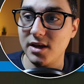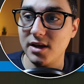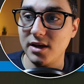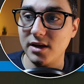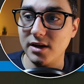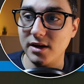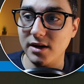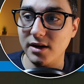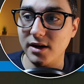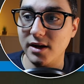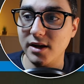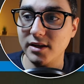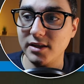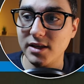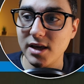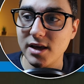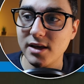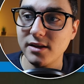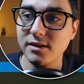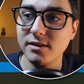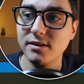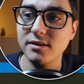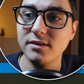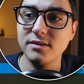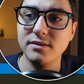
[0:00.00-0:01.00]

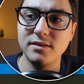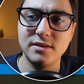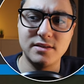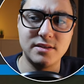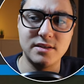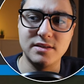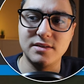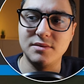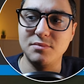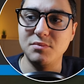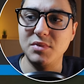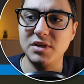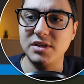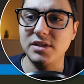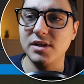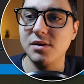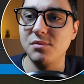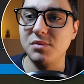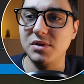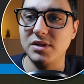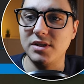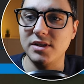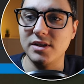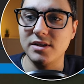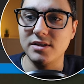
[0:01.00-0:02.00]
again, this is
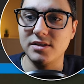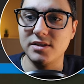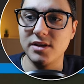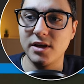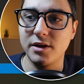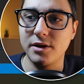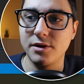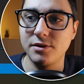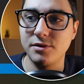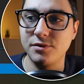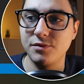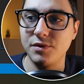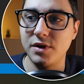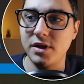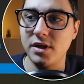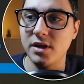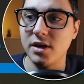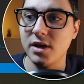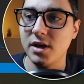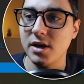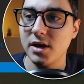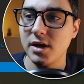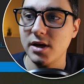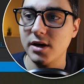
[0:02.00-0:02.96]
BTN secondary